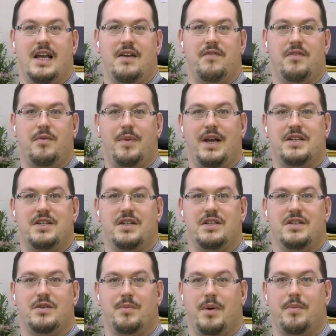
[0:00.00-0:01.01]

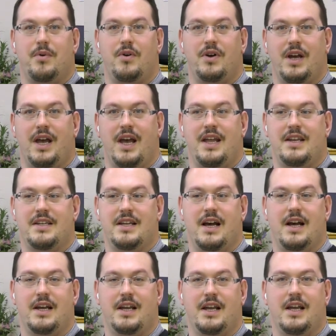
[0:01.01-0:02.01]
information so people can
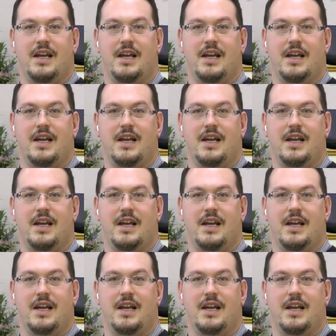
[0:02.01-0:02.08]
uh,